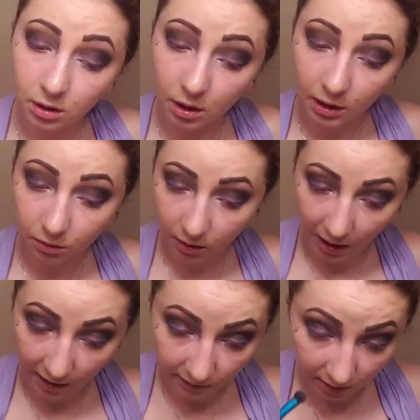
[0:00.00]
I don't
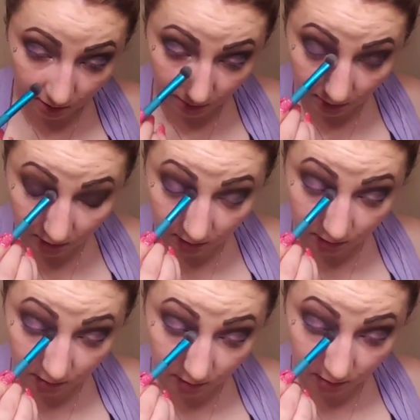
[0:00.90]
have it, again,
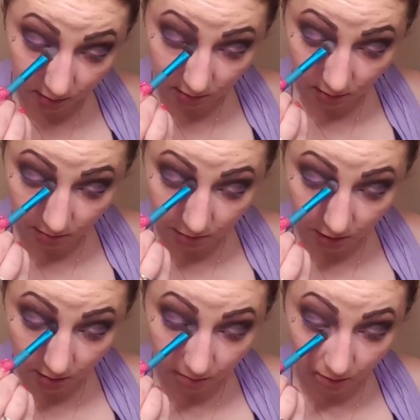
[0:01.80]
just because I'm
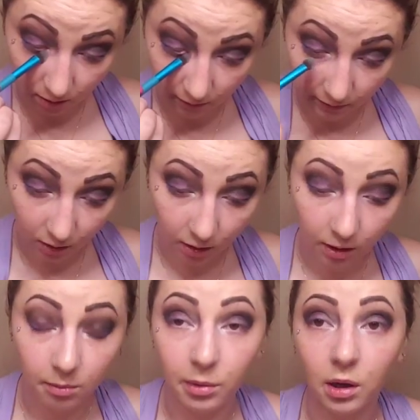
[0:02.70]
cheap and I haven't gone
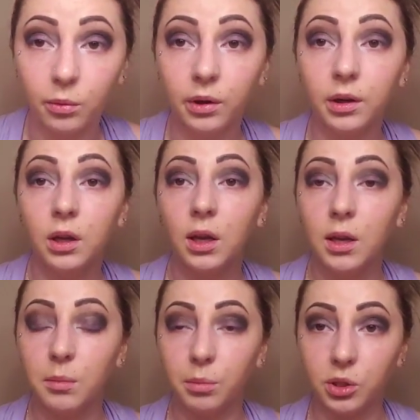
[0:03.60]
out and bought one.
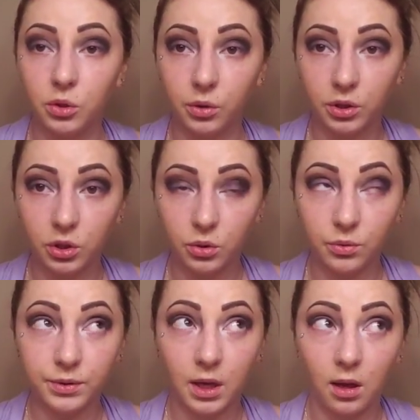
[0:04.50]
But you can
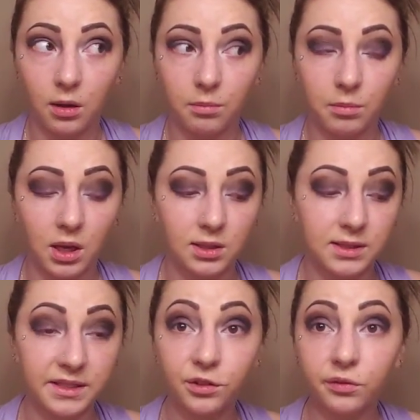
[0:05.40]
use a
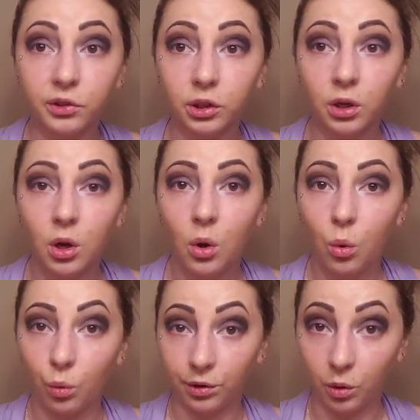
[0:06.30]
silver
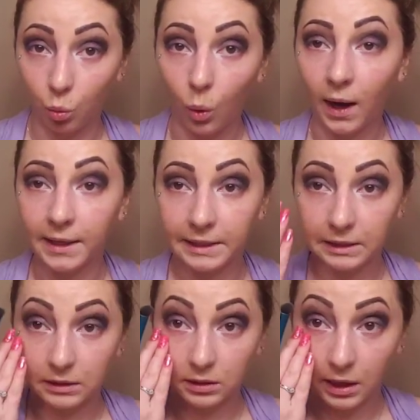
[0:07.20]
or a white
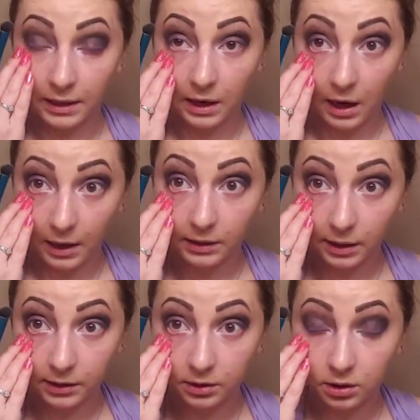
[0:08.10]
like
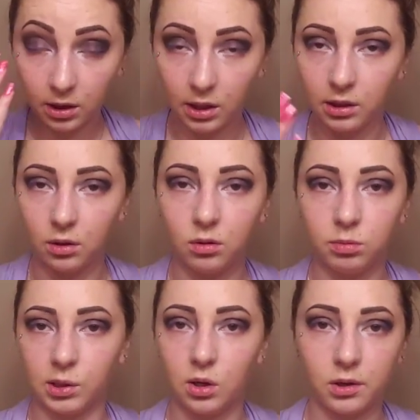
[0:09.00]
eyeliner, and oh
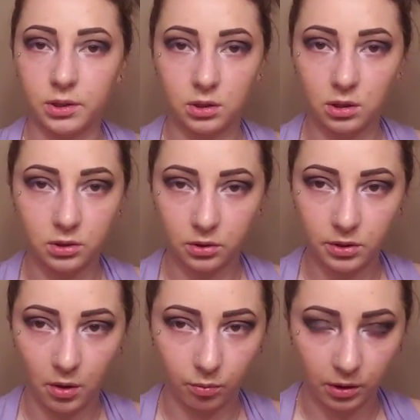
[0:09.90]
my gosh, it turns
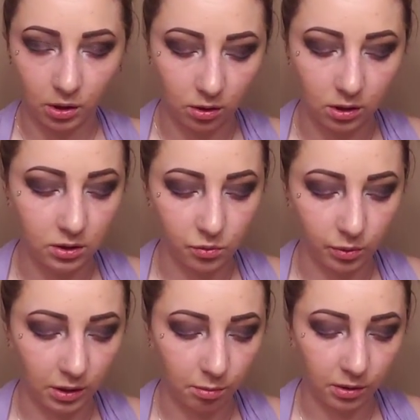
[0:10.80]
out really good. It's
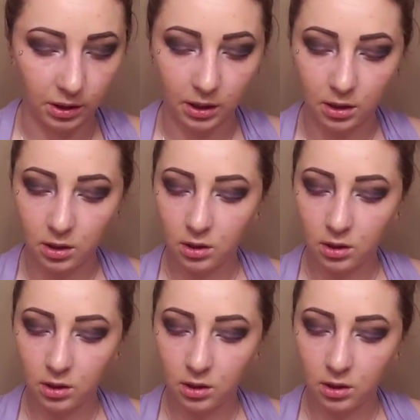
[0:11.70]
really pretty.